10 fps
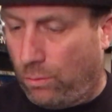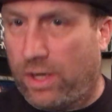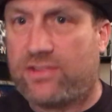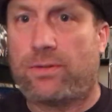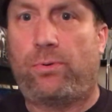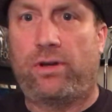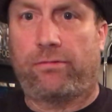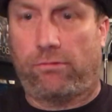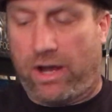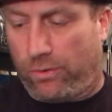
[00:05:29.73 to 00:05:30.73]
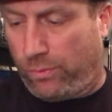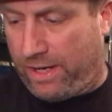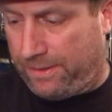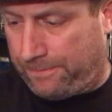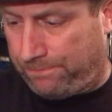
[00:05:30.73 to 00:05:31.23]
What is the point of a record
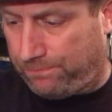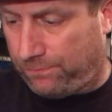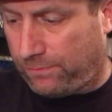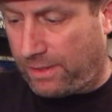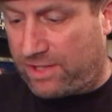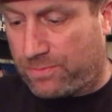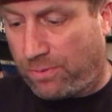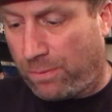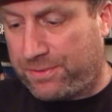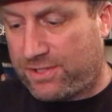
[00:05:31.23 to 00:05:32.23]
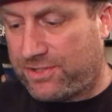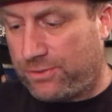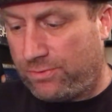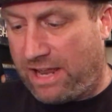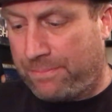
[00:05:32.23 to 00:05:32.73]
weight? Its purpose is
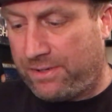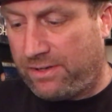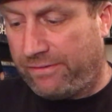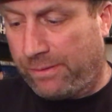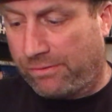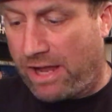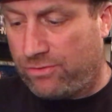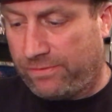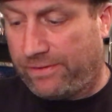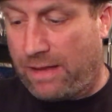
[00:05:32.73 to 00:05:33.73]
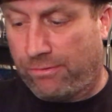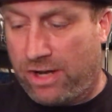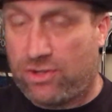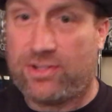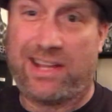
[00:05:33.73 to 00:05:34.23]
to dampen any
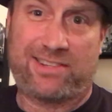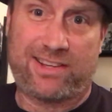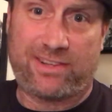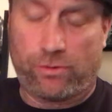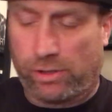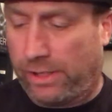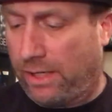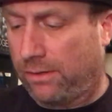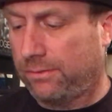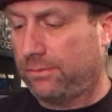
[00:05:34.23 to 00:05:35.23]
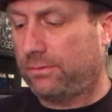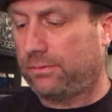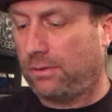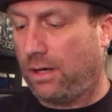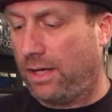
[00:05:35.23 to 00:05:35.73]
vibrations, as I said earlier,
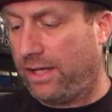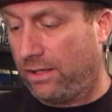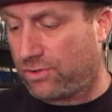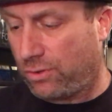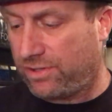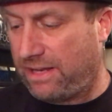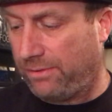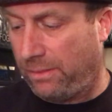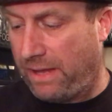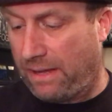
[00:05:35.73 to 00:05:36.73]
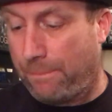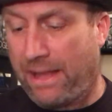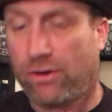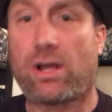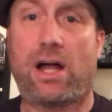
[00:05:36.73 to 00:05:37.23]
in the turntable and make
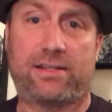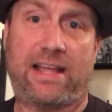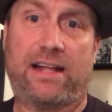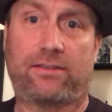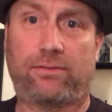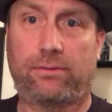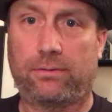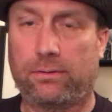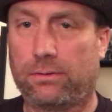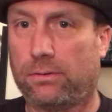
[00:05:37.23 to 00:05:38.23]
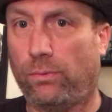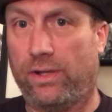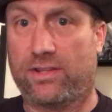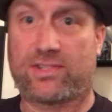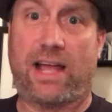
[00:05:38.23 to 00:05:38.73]
better contact
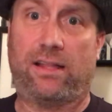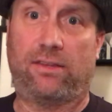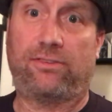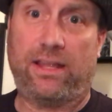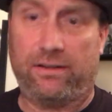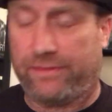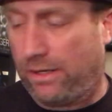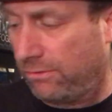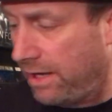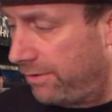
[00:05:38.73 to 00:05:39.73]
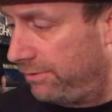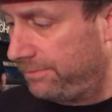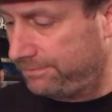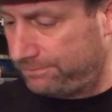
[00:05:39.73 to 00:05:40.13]
with the stylus and the vinyl record.